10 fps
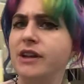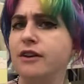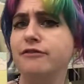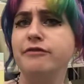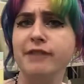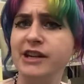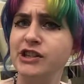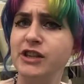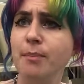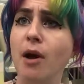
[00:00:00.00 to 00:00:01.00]
their
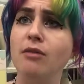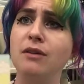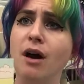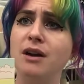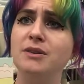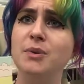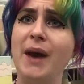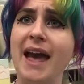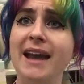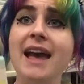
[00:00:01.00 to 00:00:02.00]
friendship along the
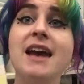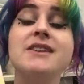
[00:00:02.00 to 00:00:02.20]
way.